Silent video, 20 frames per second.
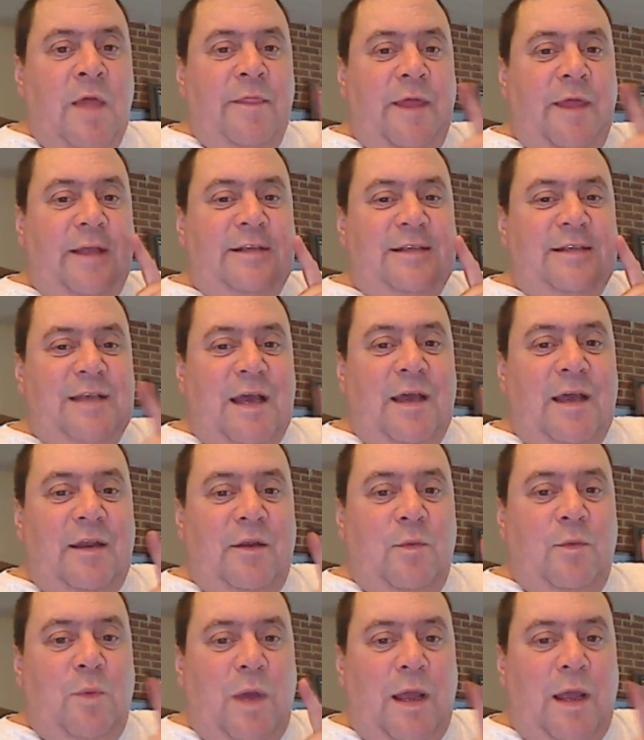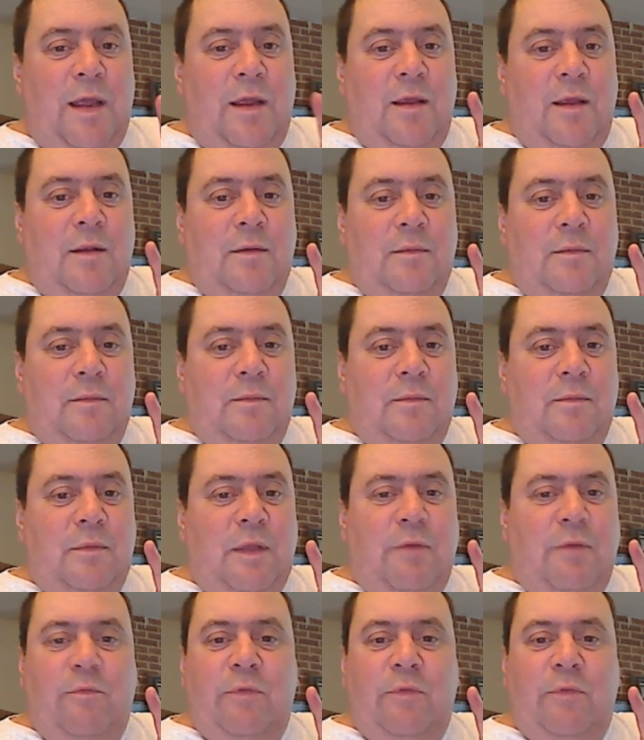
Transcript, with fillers: They signed away. They,